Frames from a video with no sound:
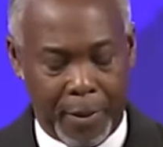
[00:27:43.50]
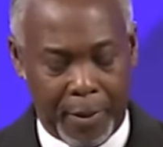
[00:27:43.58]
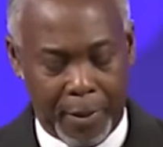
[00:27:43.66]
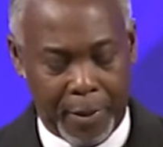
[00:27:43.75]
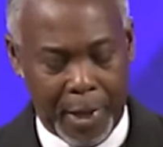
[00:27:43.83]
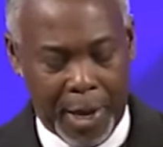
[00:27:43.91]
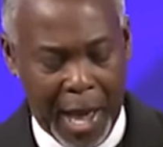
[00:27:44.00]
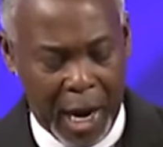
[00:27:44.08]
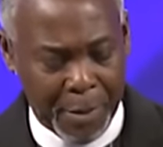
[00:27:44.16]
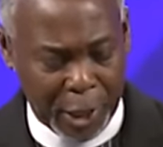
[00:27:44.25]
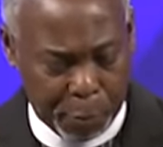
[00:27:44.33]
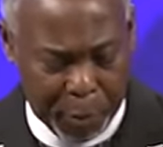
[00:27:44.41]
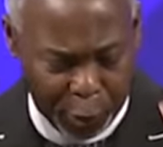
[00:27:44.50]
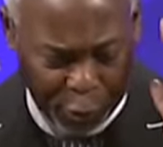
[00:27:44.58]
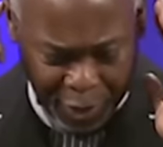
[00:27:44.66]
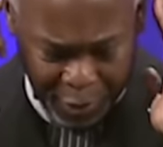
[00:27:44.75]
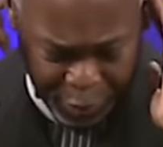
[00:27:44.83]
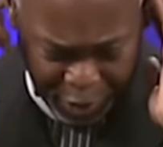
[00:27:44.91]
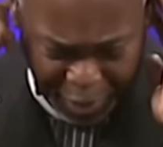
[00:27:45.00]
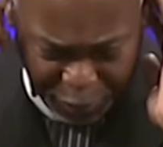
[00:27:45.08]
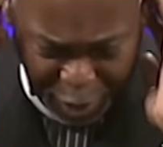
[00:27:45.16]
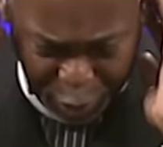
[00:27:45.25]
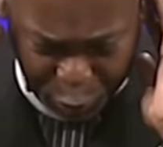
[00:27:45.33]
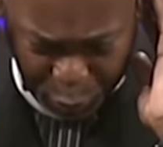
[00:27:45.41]
The anonymous person said
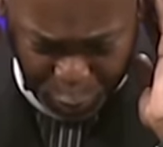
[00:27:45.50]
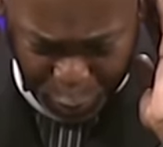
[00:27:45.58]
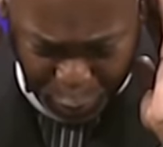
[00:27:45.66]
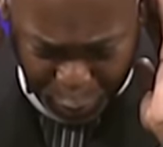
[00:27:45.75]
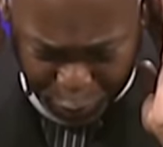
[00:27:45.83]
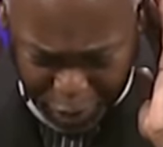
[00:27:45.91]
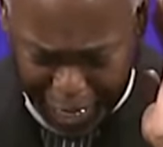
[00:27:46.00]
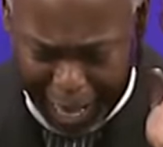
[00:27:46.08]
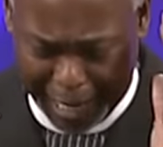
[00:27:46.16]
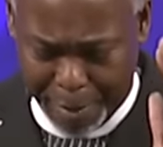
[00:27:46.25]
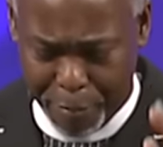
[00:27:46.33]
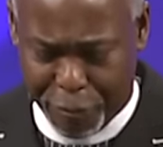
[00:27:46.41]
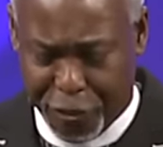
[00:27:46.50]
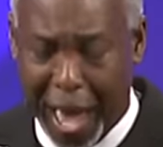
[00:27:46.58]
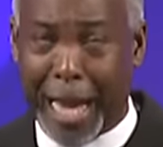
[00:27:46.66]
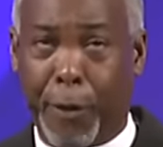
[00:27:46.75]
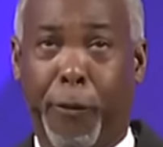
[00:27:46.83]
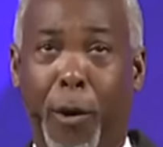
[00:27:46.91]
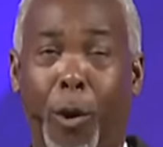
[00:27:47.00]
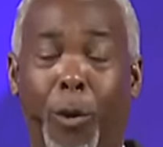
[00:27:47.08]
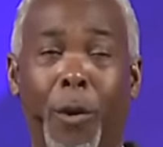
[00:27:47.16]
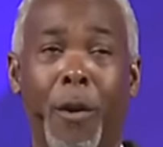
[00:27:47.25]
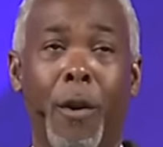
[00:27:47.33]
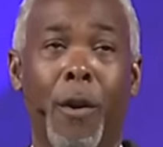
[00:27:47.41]
these words that I am thankful
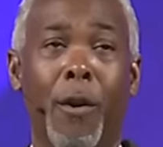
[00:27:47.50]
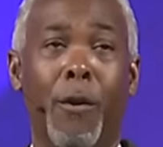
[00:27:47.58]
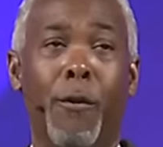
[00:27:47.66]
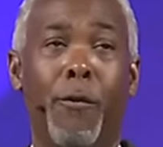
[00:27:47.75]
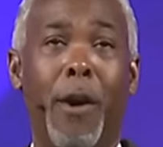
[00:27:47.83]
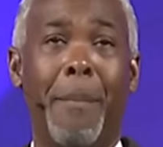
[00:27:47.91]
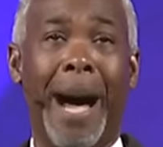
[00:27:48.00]
for my